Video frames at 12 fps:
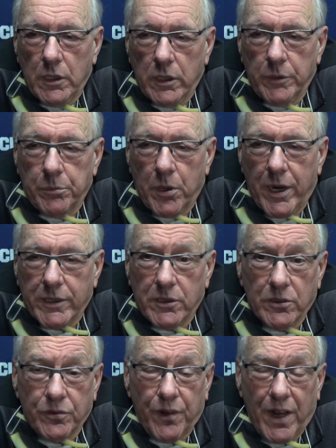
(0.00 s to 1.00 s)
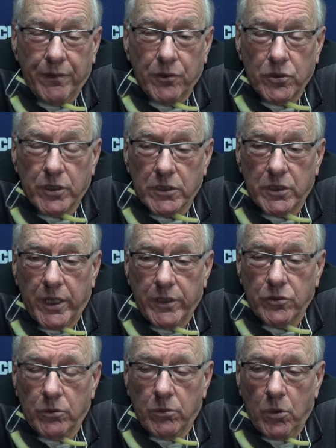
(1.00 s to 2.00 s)
He practiced 5 or 6
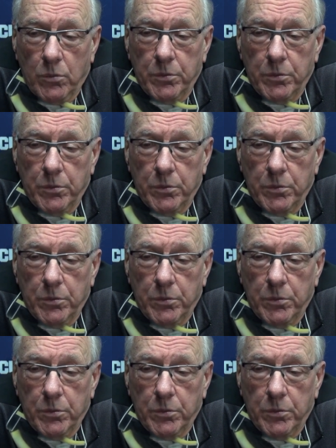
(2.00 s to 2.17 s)
days in a row,